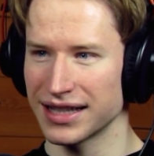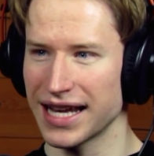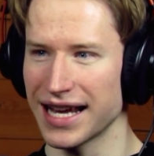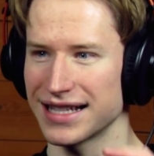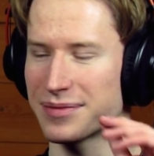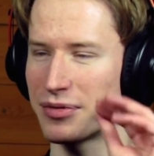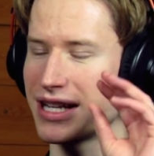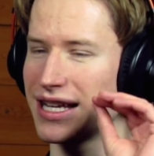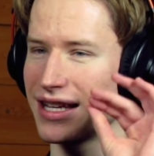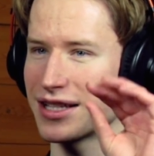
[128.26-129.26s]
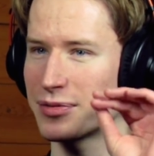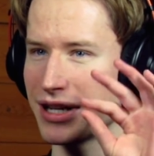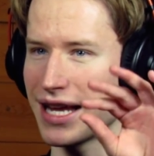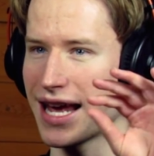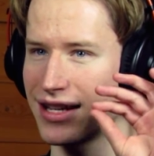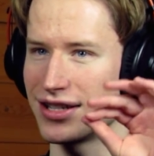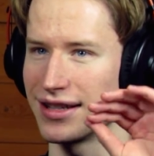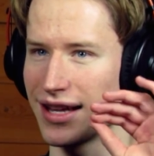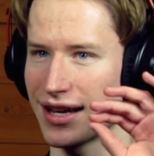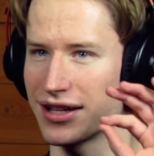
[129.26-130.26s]
yeah, it's pretty it's pretty edgy.
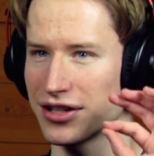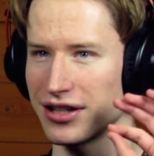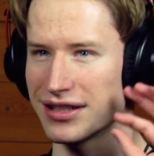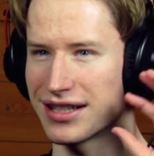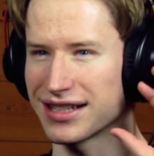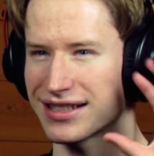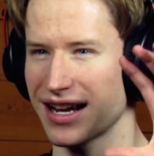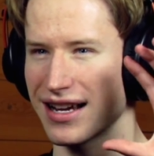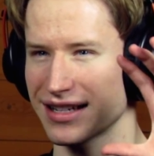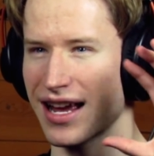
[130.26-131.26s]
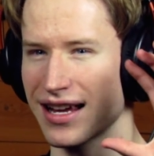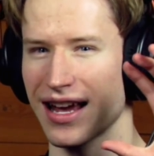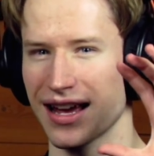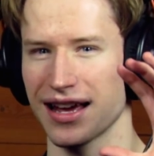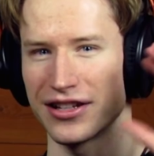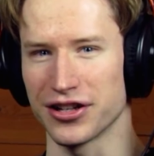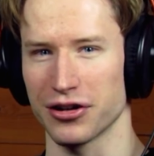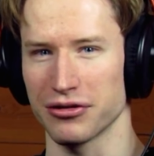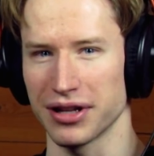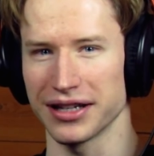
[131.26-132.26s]
That guitar is like gang gang gang, you
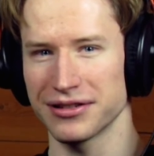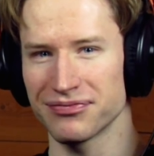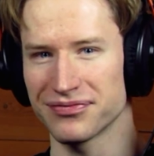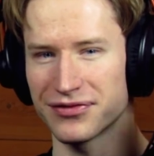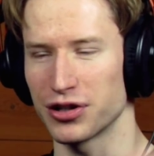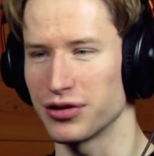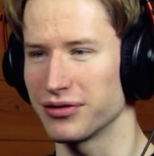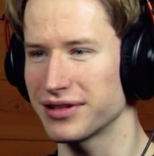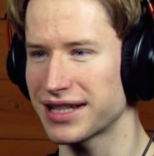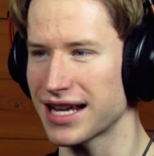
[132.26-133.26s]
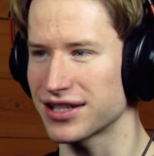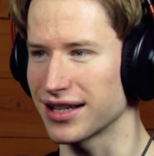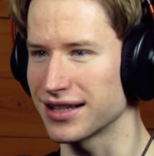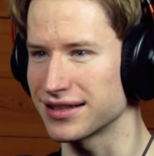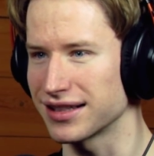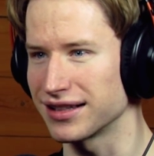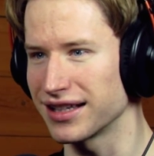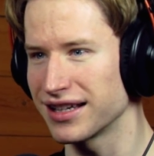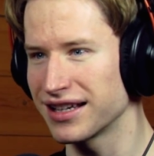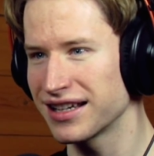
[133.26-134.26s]
know, like you catch it instantly. Oh